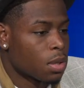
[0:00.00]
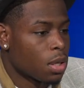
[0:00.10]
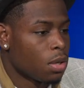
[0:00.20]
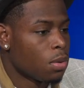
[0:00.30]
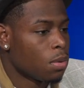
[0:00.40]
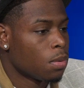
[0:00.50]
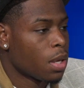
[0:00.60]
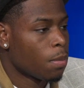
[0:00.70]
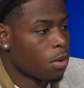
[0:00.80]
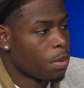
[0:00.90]
they do,
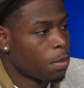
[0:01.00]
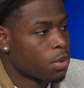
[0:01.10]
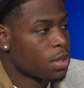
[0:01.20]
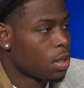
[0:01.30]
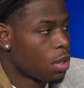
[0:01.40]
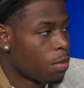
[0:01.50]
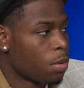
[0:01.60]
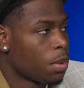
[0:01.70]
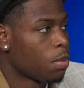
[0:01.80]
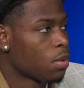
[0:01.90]
and more people see it, and more
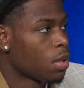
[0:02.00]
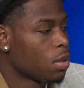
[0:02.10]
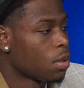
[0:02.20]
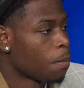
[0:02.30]
people can